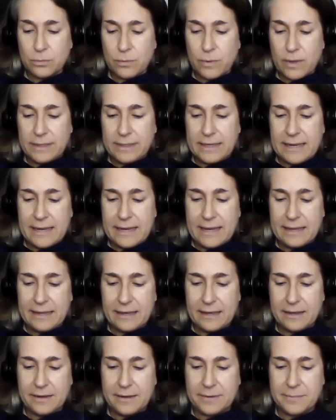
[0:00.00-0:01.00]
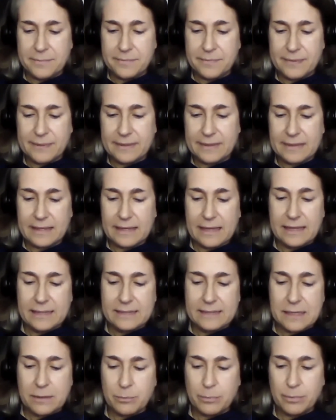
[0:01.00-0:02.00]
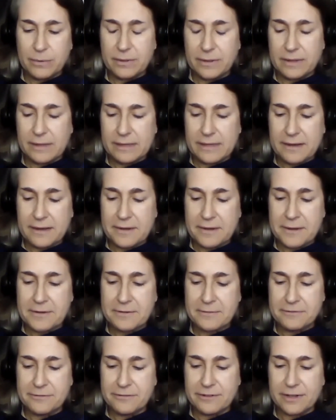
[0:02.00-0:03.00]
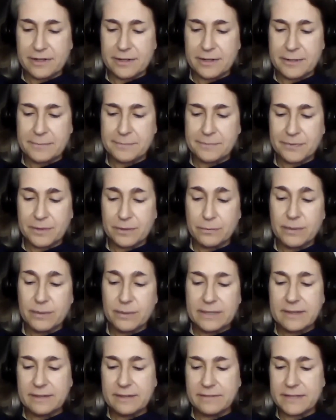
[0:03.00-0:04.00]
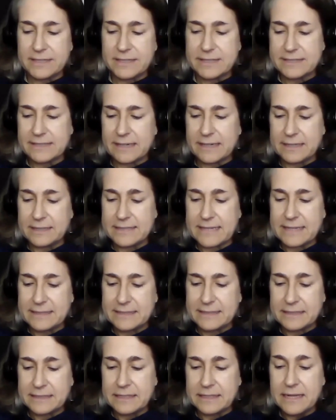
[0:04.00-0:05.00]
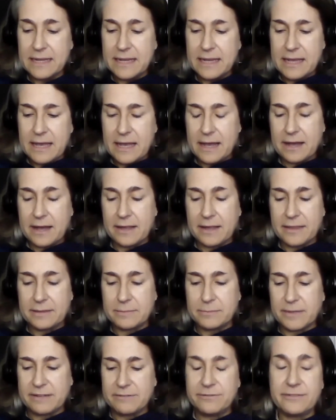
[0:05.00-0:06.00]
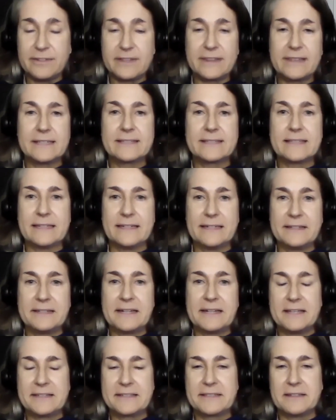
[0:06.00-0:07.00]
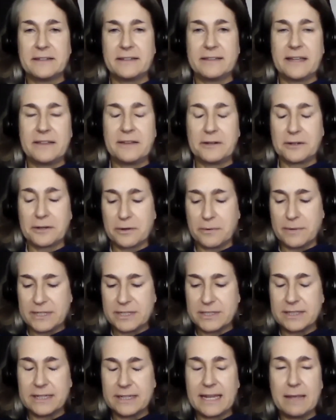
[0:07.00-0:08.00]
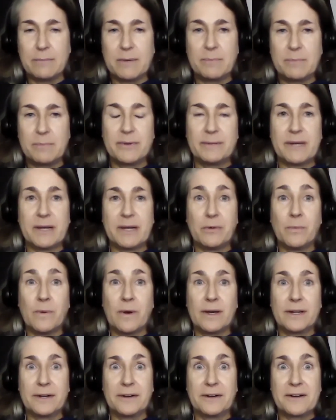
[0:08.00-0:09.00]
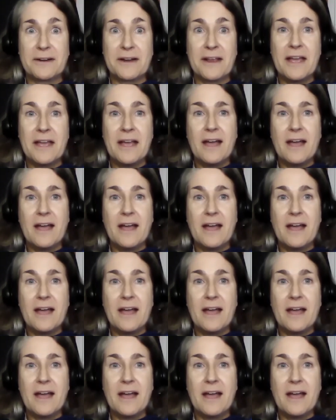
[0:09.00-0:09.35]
One example of one of the events that I attended that might fit this, and I saw another question came up about water.